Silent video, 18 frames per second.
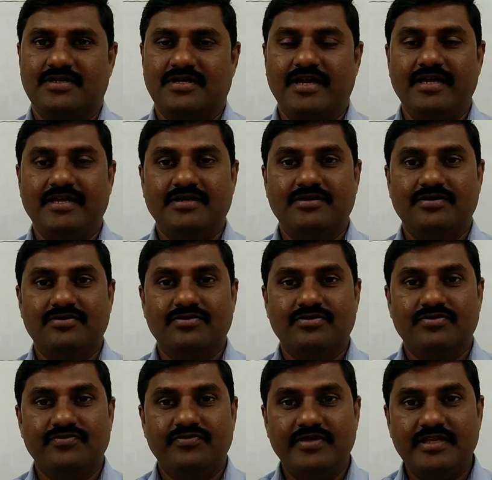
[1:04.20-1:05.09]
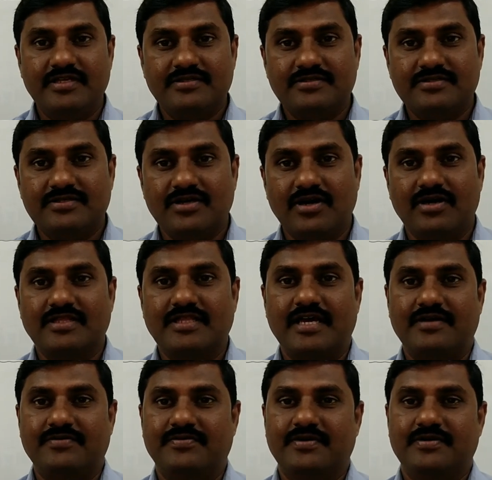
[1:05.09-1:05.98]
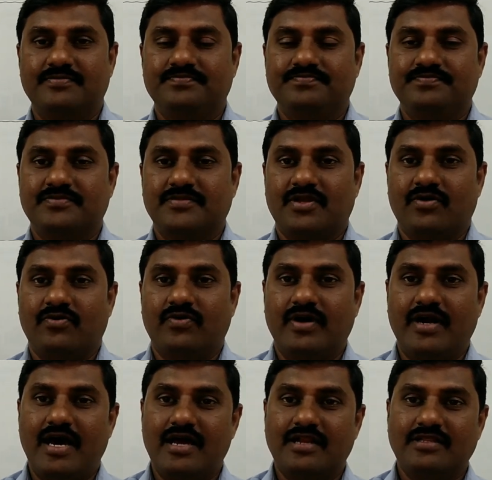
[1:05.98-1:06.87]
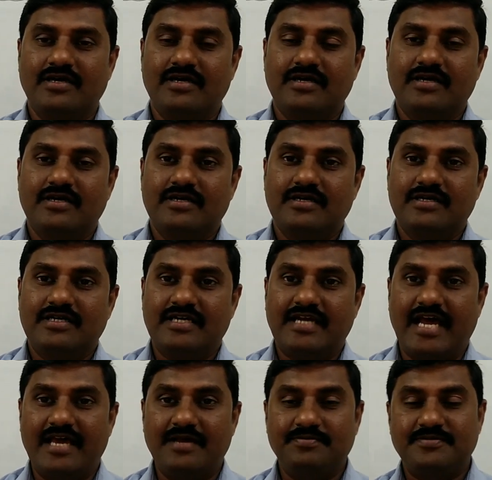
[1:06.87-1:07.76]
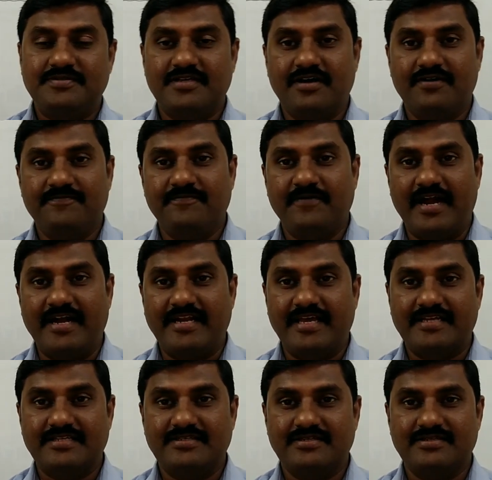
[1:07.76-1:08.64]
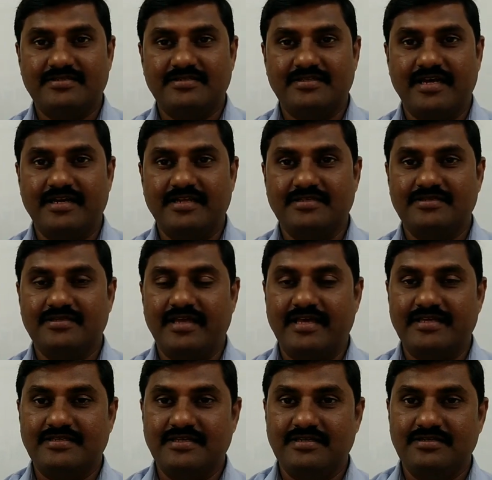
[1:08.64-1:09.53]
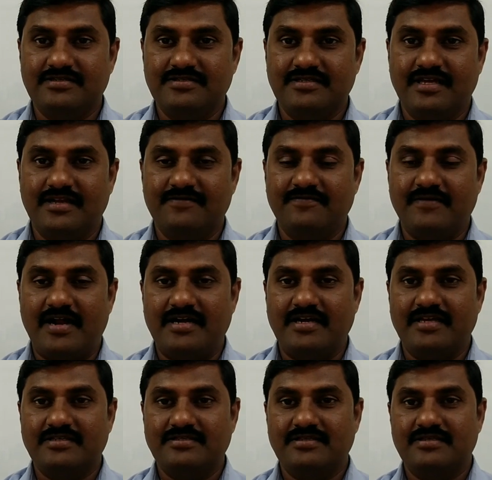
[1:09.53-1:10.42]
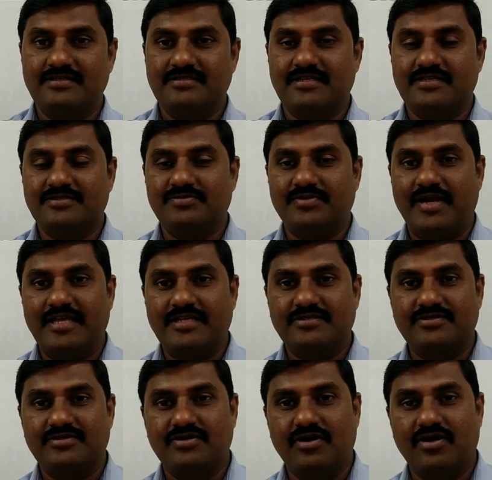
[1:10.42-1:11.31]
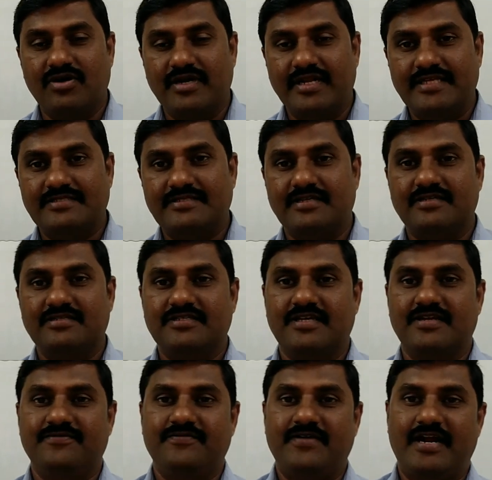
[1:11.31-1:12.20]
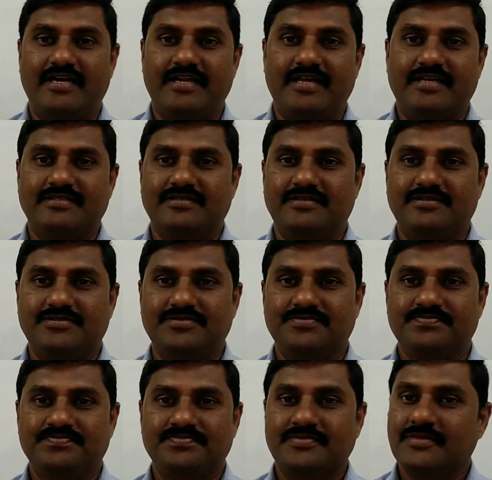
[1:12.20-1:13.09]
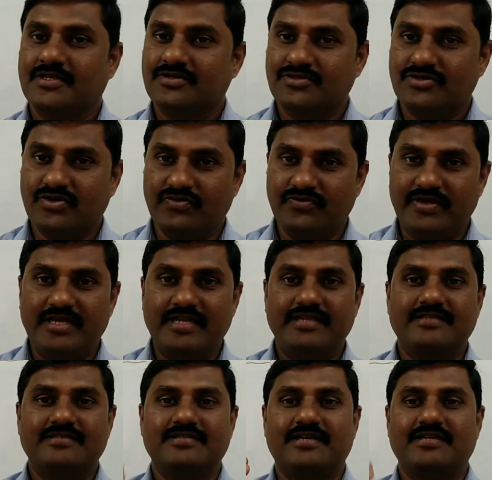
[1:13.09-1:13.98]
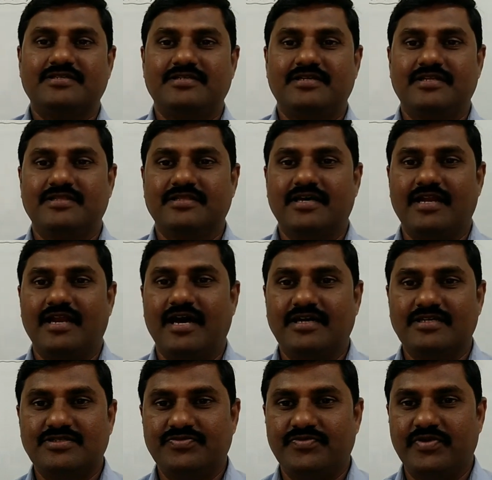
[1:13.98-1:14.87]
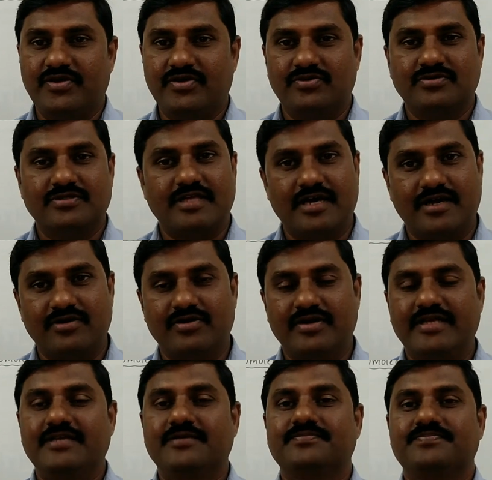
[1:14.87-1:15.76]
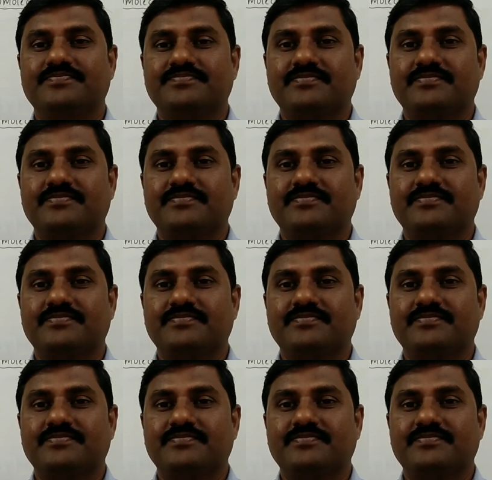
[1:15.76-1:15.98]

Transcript: right? We saw that one. What are the types of fatty acids, that is essential fatty acids as well as non-essential fatty acids. So we discussed in the last video thoroughly,